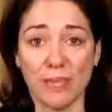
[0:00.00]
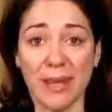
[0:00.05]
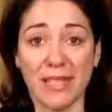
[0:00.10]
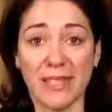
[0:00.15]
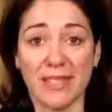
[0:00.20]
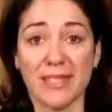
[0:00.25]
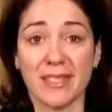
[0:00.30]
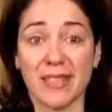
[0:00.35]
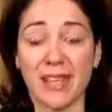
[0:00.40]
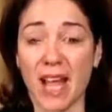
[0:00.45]

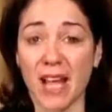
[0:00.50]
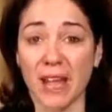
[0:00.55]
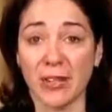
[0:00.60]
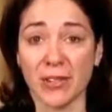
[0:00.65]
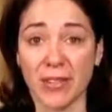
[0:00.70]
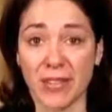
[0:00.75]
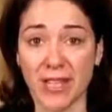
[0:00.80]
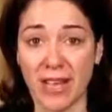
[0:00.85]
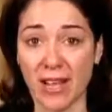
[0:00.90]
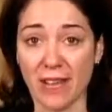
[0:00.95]
Ben's
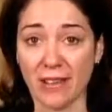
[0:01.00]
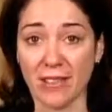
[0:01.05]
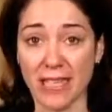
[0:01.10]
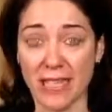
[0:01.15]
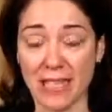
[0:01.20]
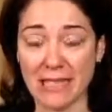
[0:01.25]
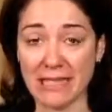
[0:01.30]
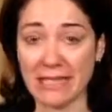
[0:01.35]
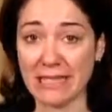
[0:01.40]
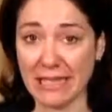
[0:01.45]
Tiger Scout
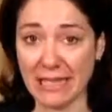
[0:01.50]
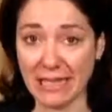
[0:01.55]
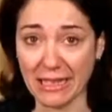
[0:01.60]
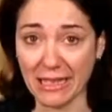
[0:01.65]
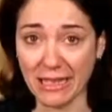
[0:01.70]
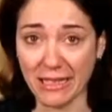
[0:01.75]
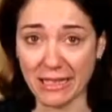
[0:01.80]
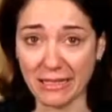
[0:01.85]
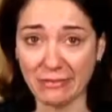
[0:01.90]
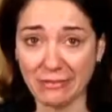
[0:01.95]
Den
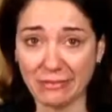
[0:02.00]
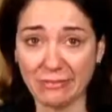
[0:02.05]
6.